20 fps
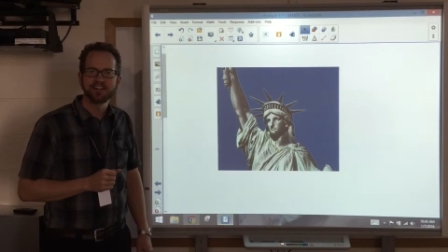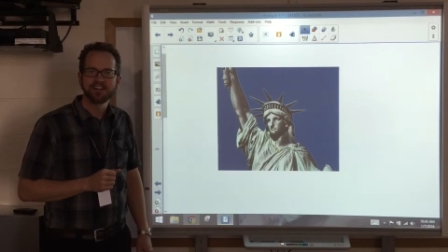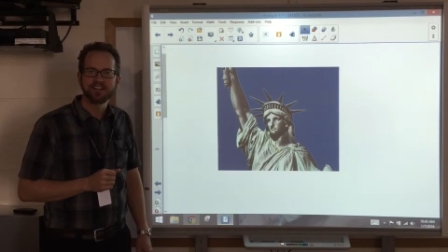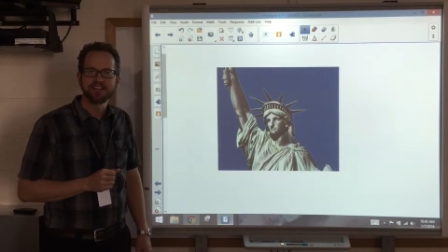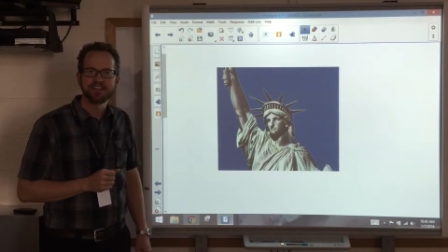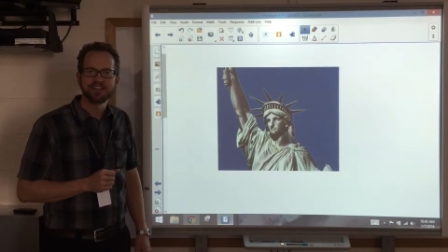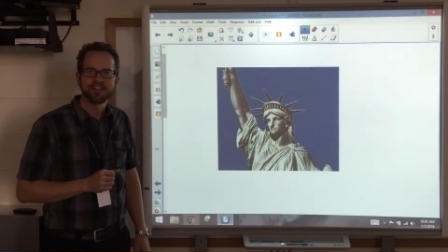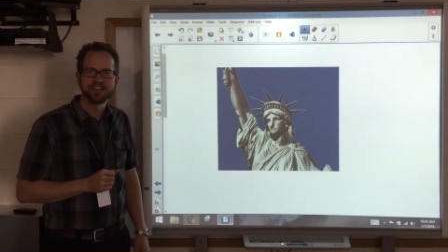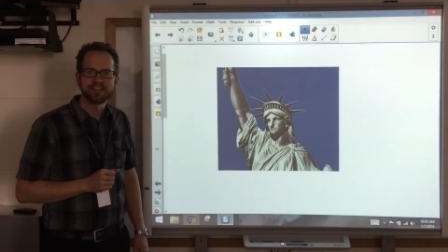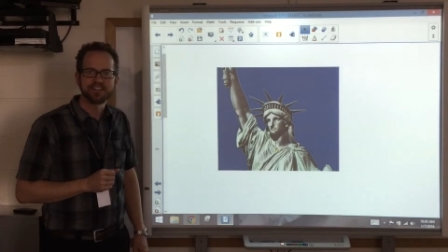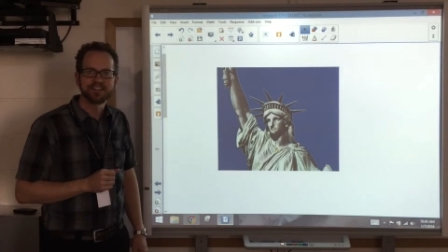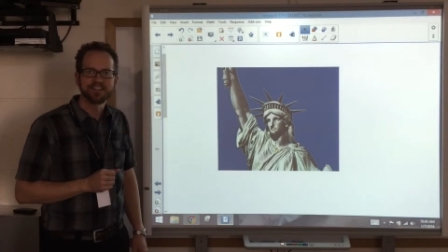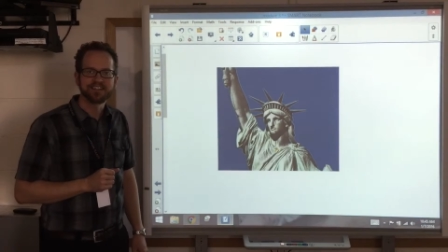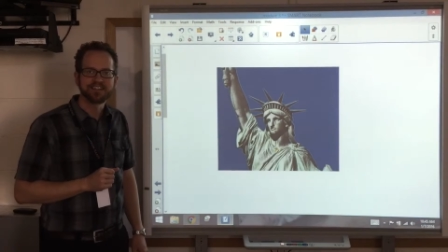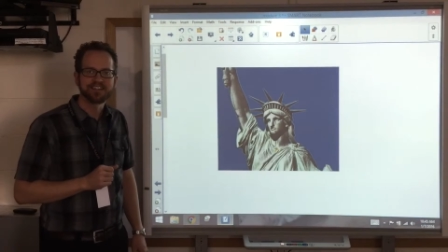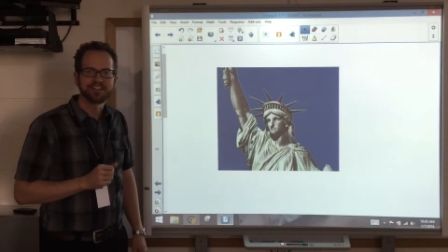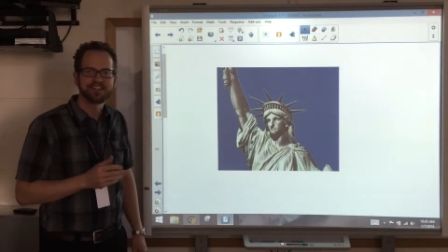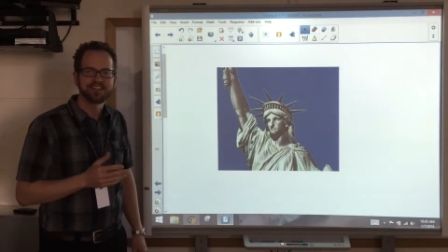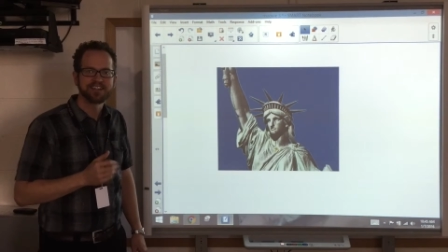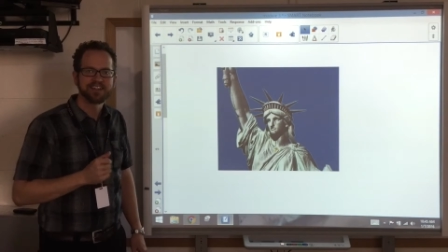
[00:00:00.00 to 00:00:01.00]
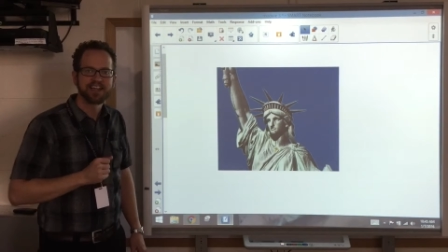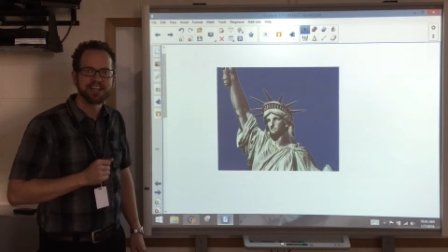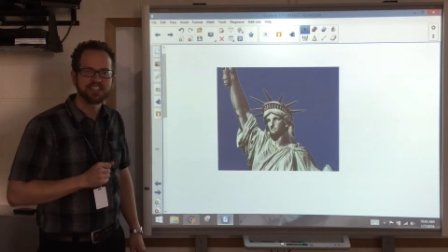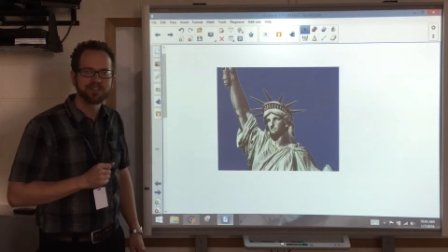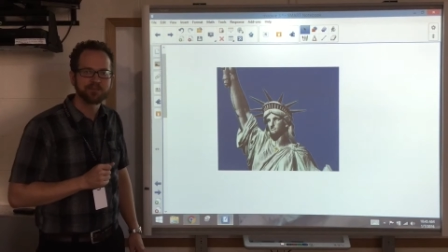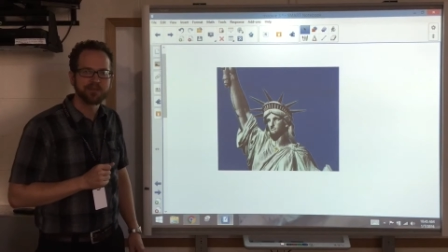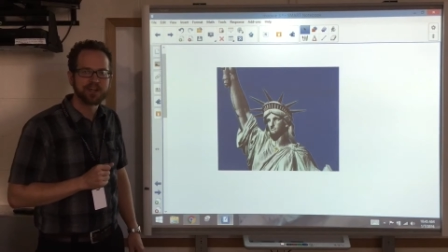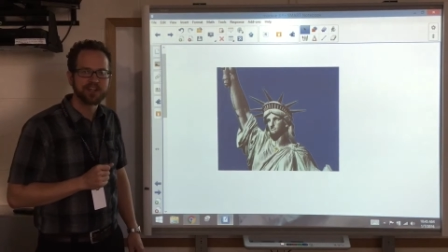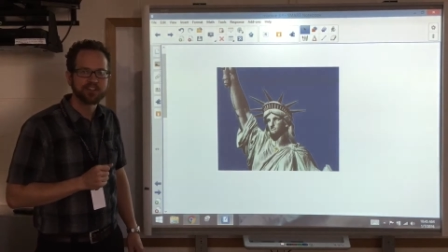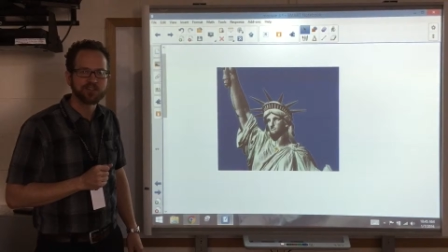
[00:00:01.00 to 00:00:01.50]
in the
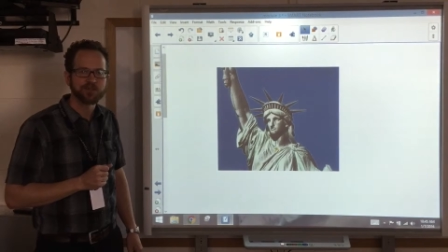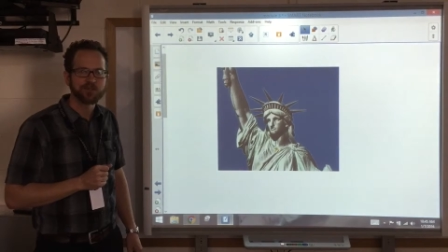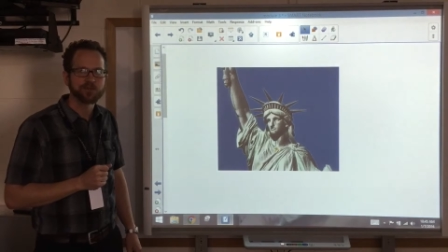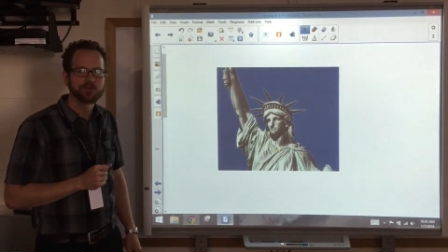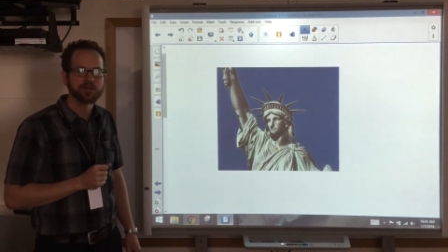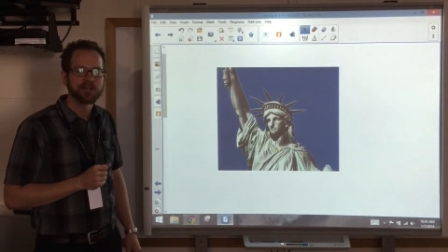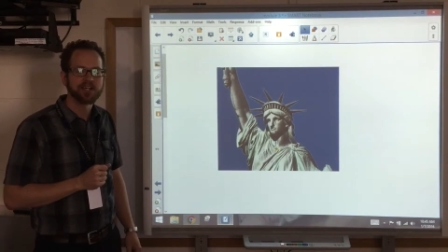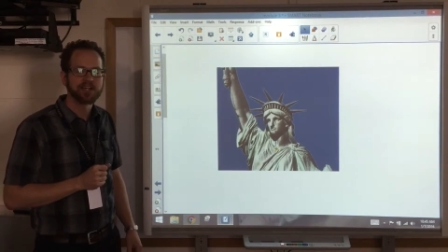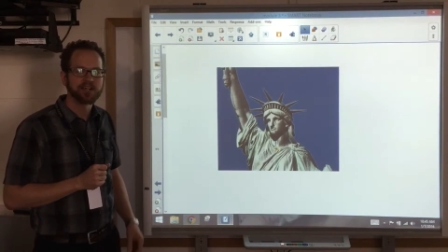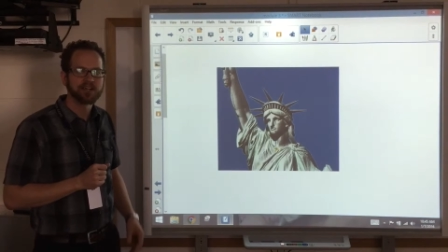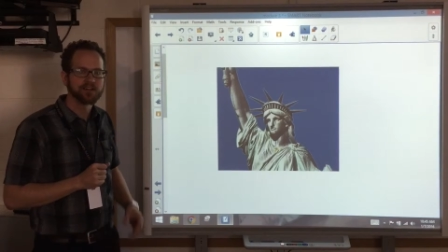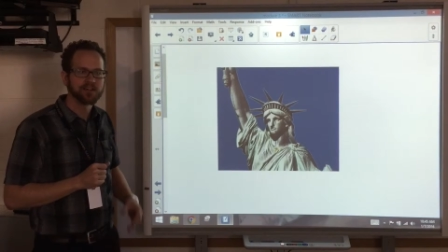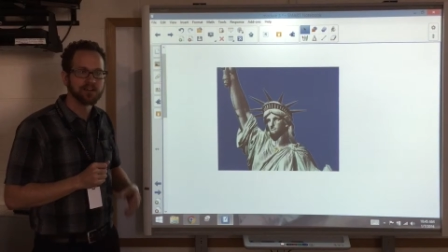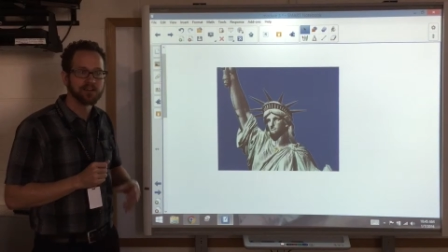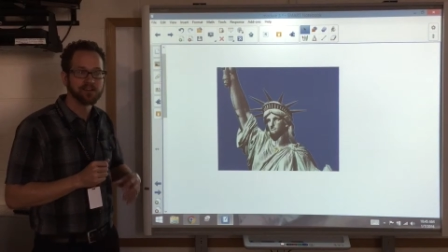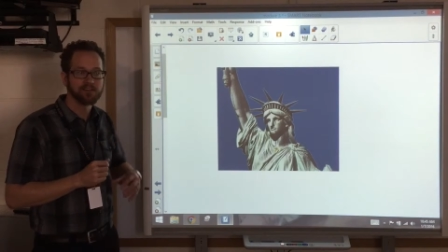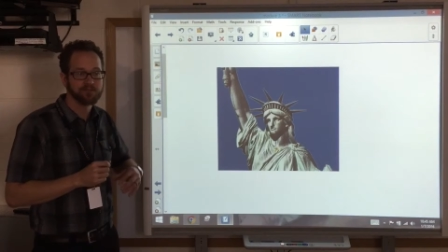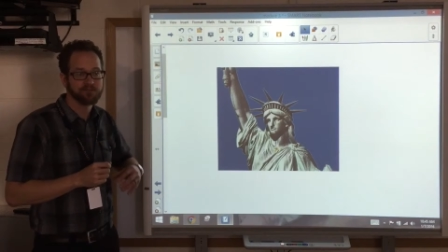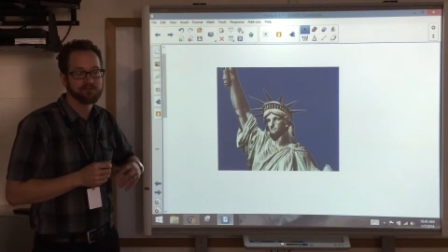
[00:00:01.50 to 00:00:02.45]
last module, where